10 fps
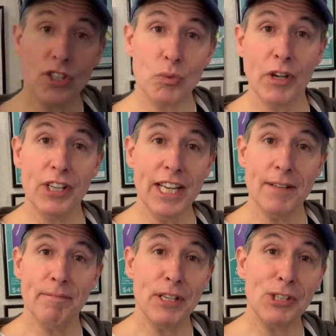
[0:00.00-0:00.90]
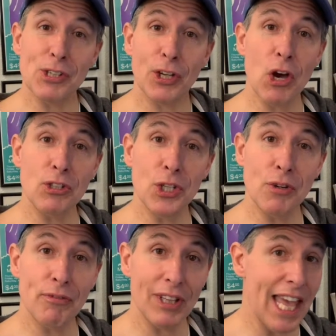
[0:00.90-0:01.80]
is what you need. This is your go-to
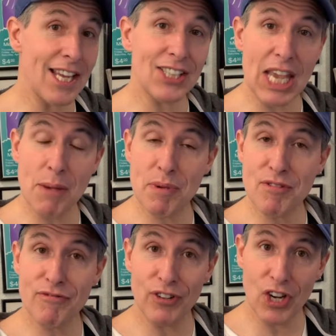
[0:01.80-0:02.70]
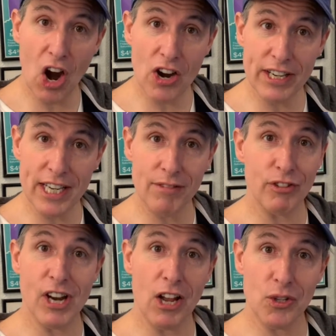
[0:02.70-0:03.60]
for landscaping, for gardening, for
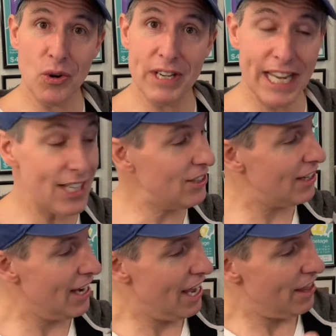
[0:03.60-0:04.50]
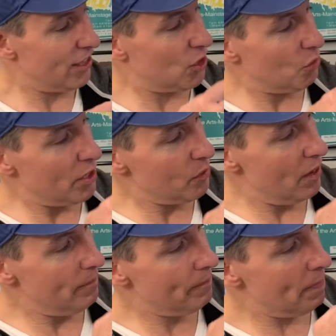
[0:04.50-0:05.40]
your outdoor needs. This is what you want.